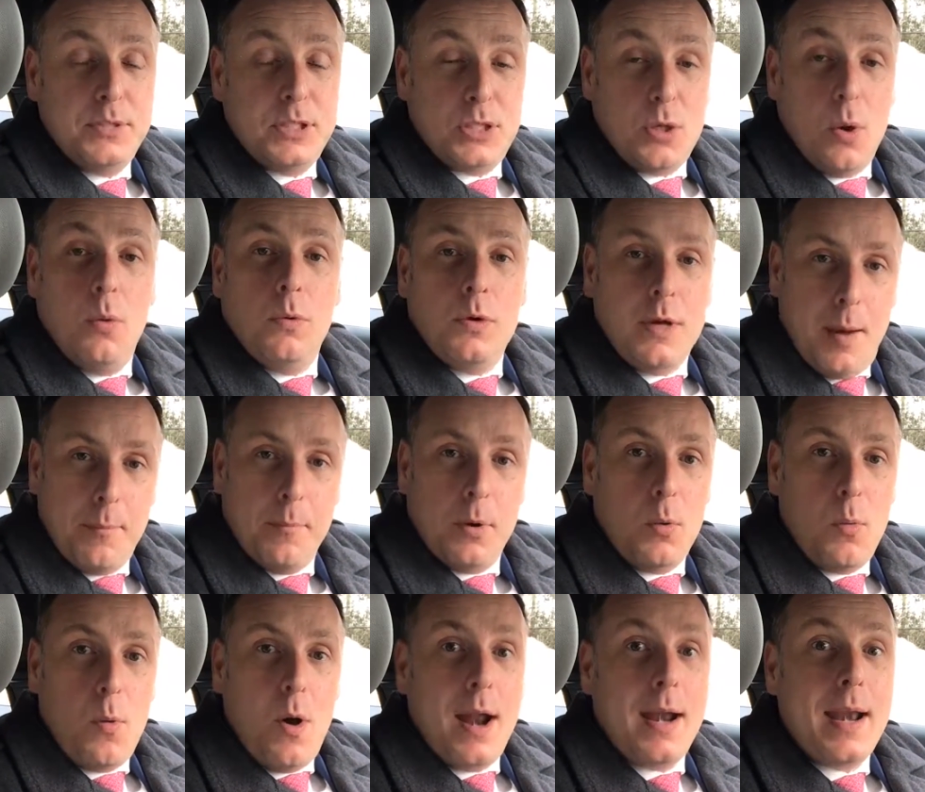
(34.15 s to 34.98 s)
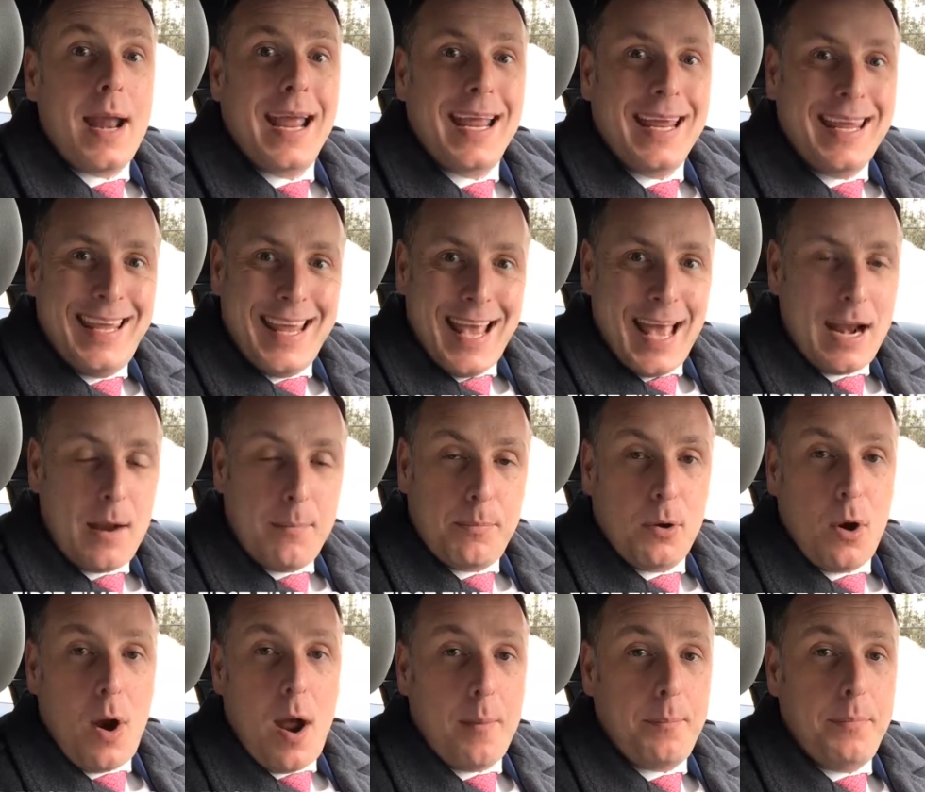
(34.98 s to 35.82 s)
So number 1, get a
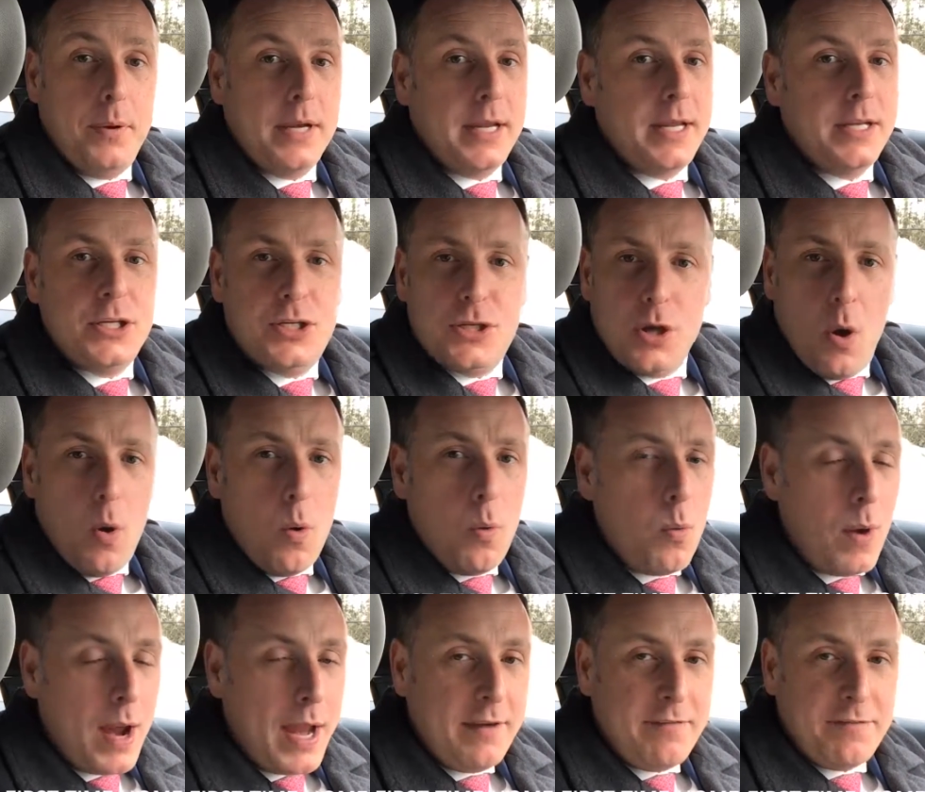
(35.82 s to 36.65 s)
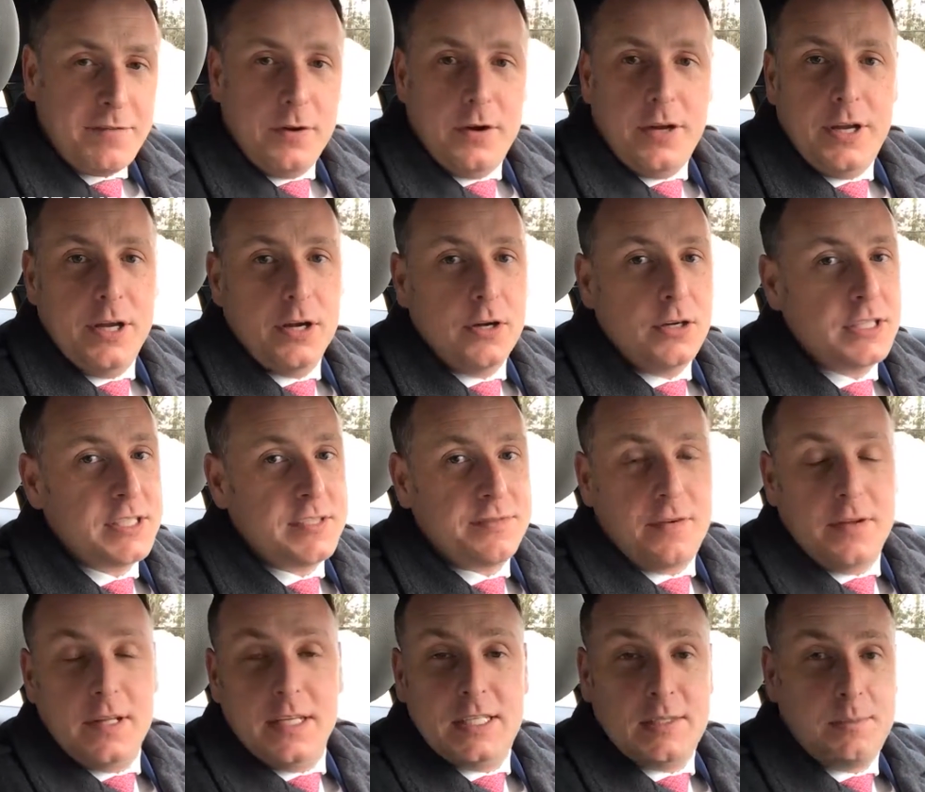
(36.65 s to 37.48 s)
property. Don't wait for years
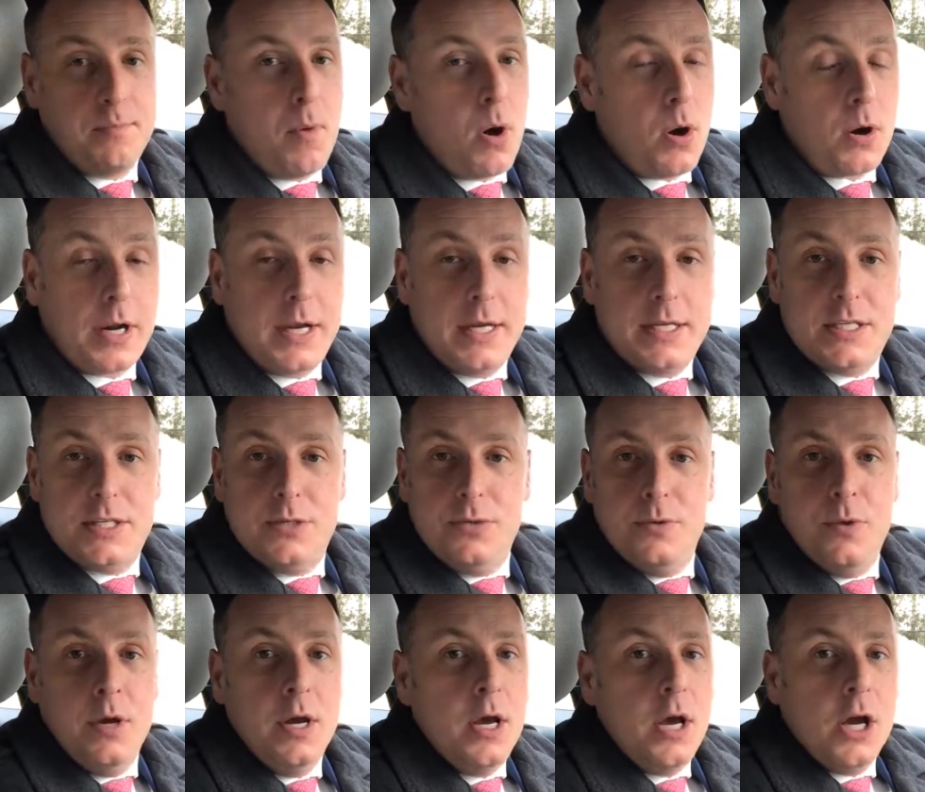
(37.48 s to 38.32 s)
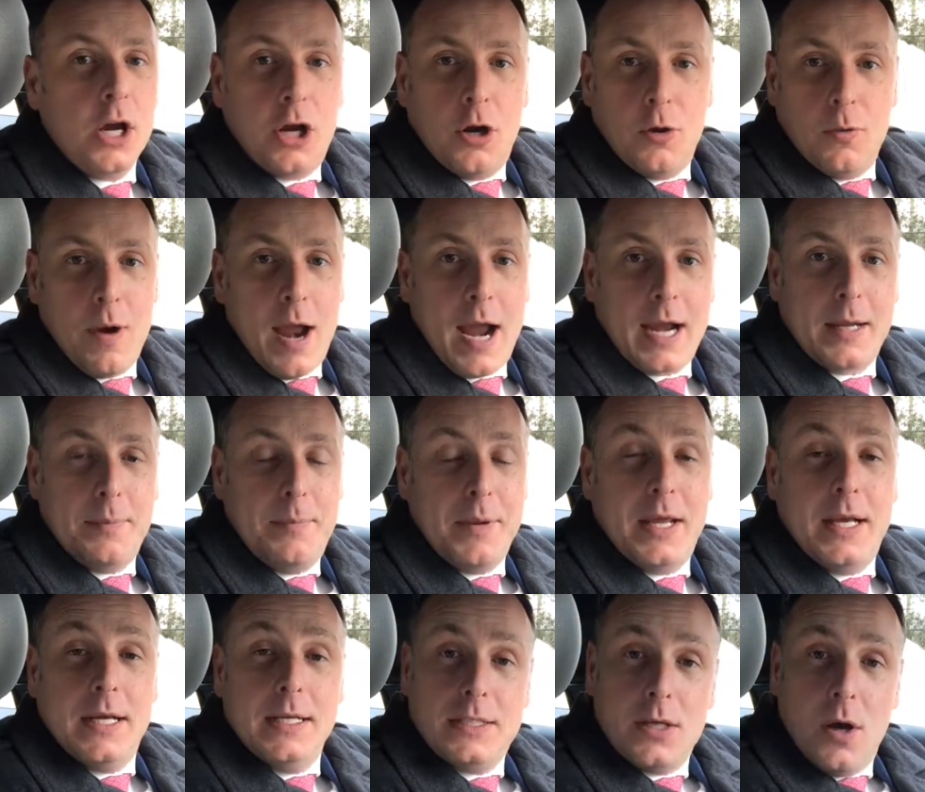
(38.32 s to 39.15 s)
for this market to correct,
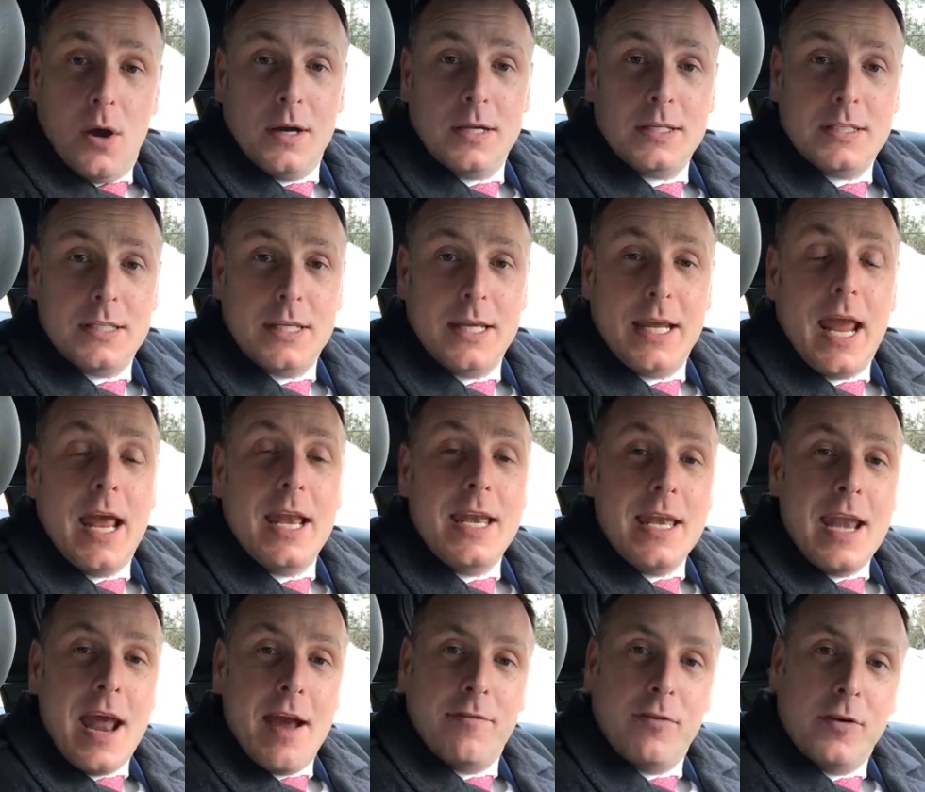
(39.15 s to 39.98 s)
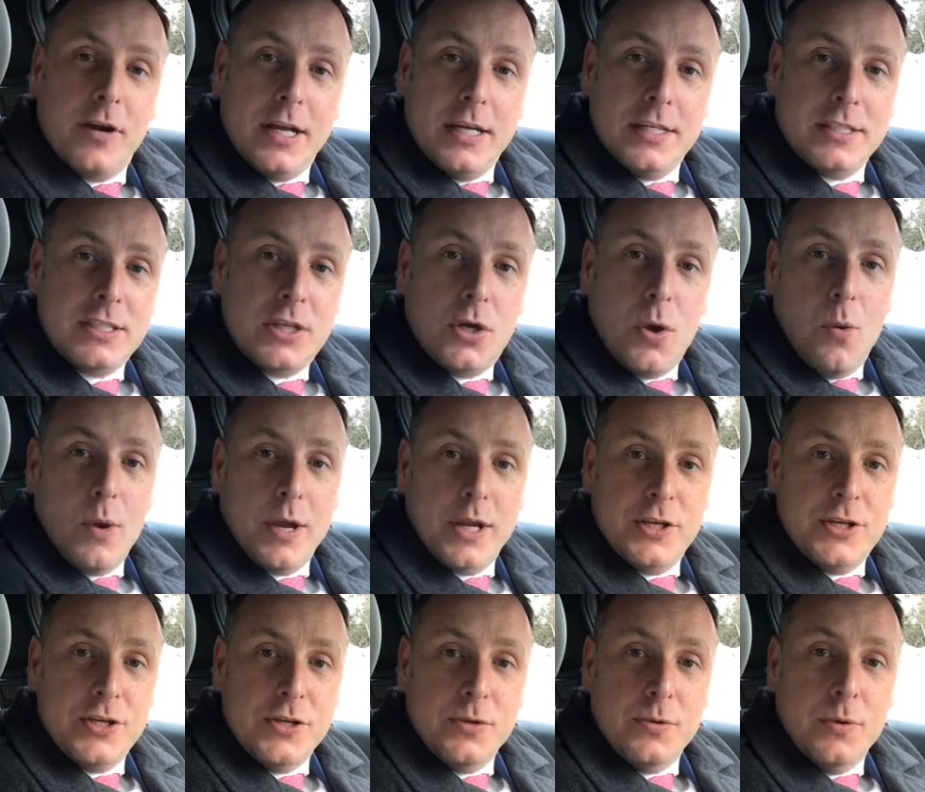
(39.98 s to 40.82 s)
because honestly, it never is
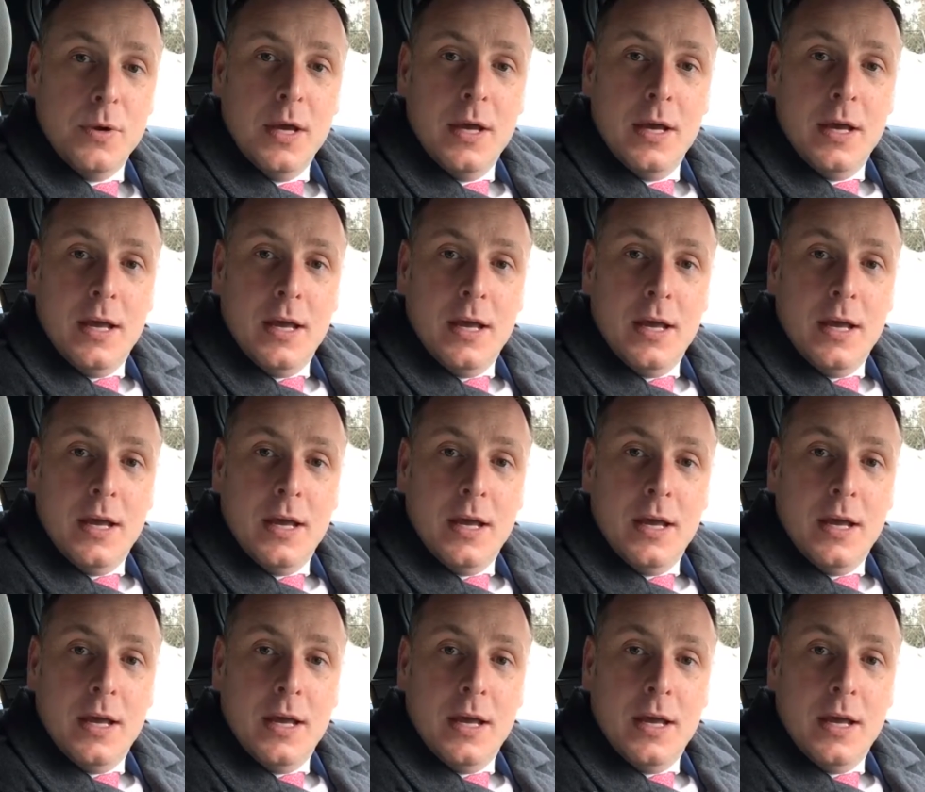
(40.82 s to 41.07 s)
going to.